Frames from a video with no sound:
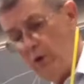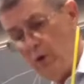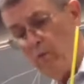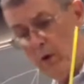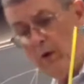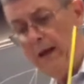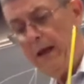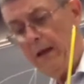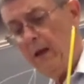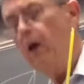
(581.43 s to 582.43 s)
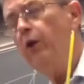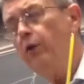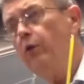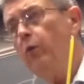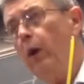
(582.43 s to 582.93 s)
you'll burn that
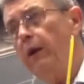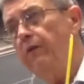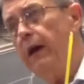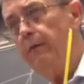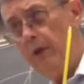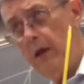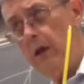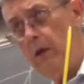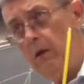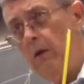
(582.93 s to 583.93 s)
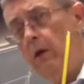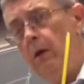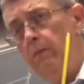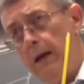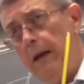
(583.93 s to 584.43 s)
$125
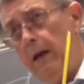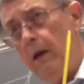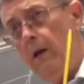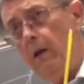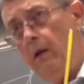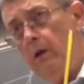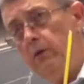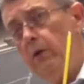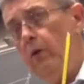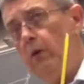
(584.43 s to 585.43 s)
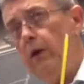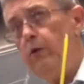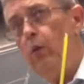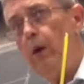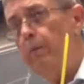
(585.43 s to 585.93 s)
mantle. So unless
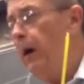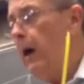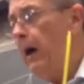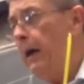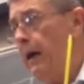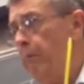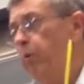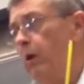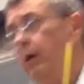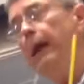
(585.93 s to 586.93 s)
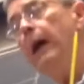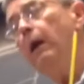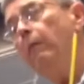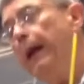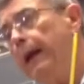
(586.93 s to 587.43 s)
you want to buy a burned
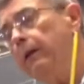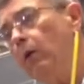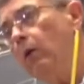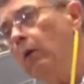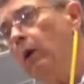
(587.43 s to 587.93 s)
out mantle,